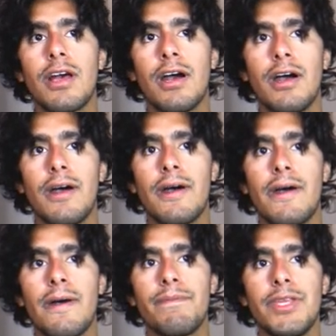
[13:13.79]

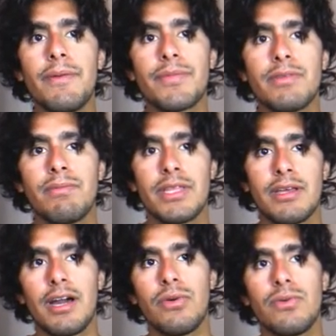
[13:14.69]
Yeah, but
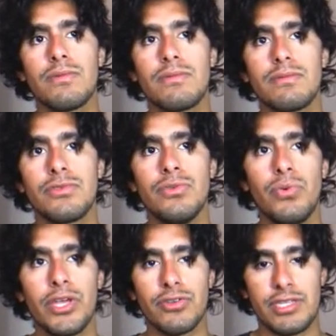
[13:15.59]
how do
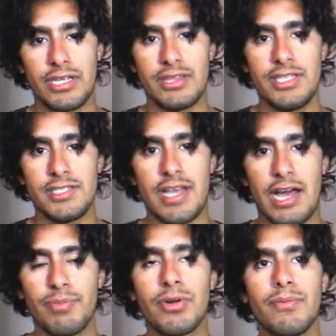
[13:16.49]
we connect this
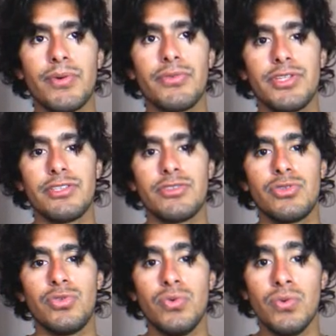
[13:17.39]
app component
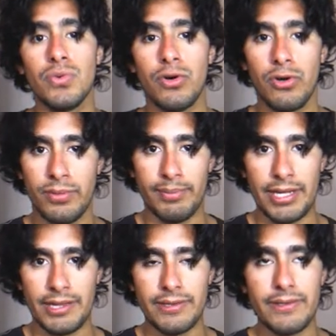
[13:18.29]
to Overmind?